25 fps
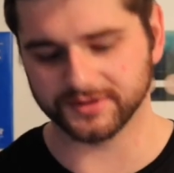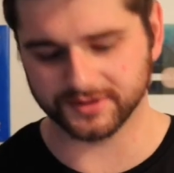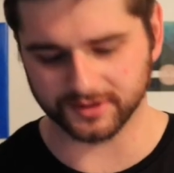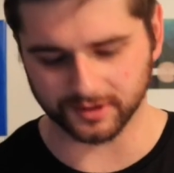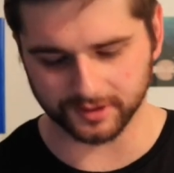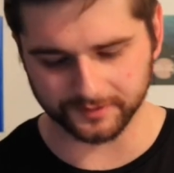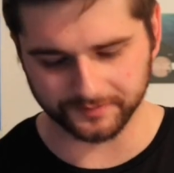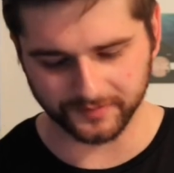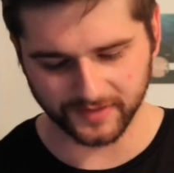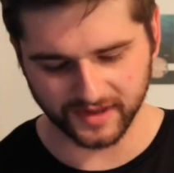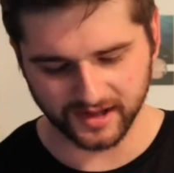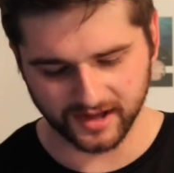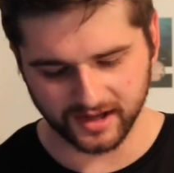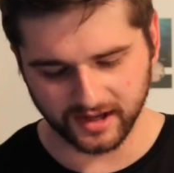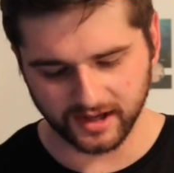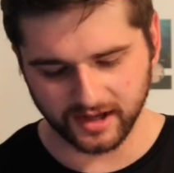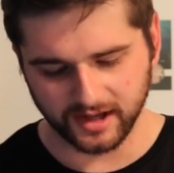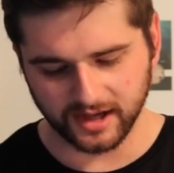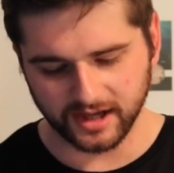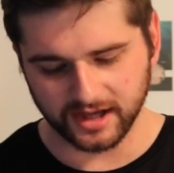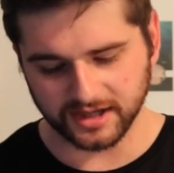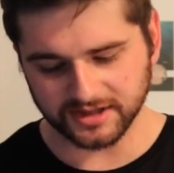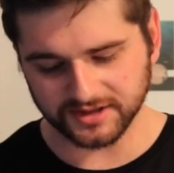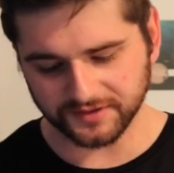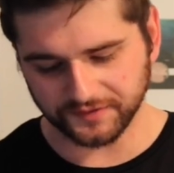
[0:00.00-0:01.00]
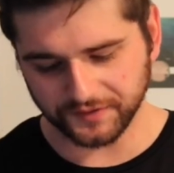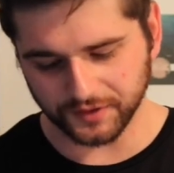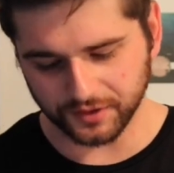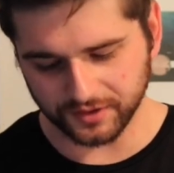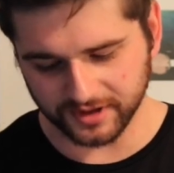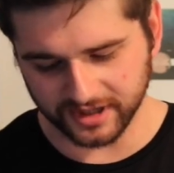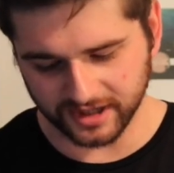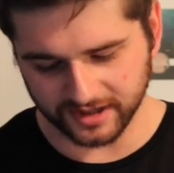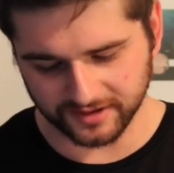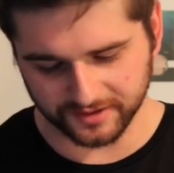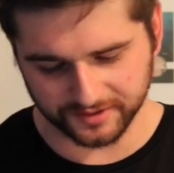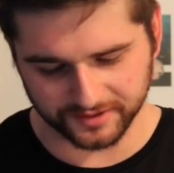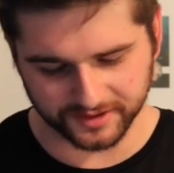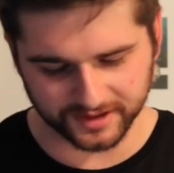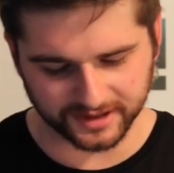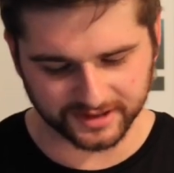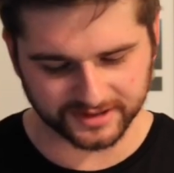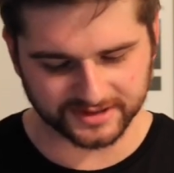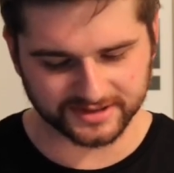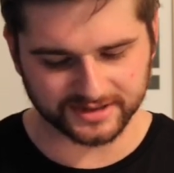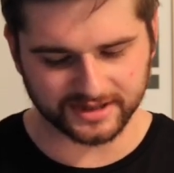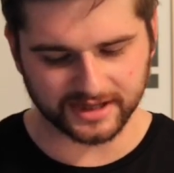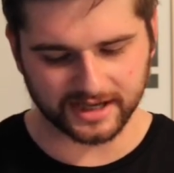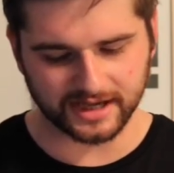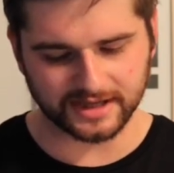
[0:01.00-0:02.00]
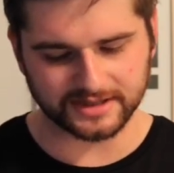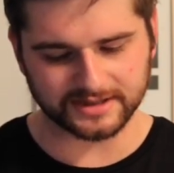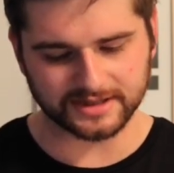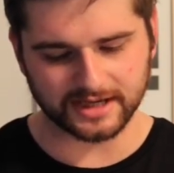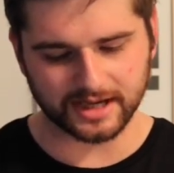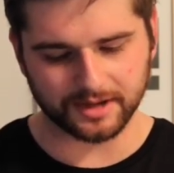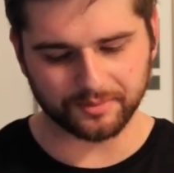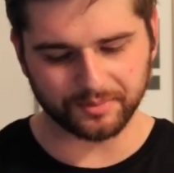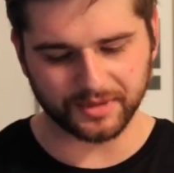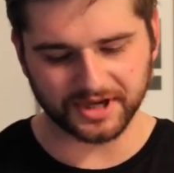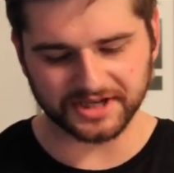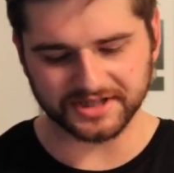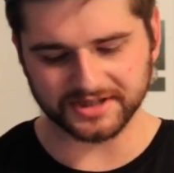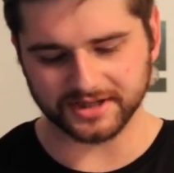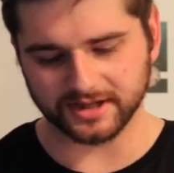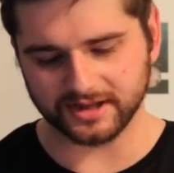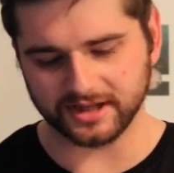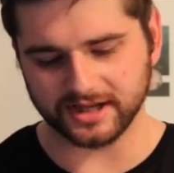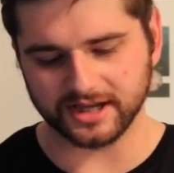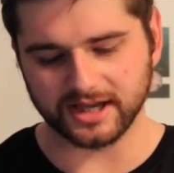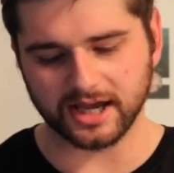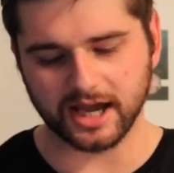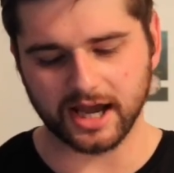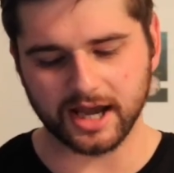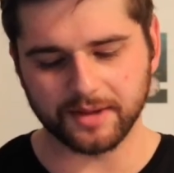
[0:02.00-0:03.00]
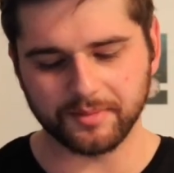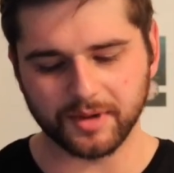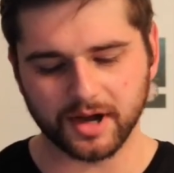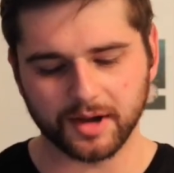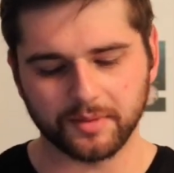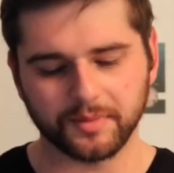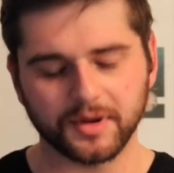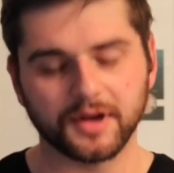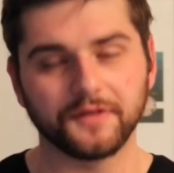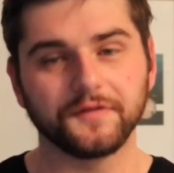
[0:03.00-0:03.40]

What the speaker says: So here's a few of the other things that basically came up.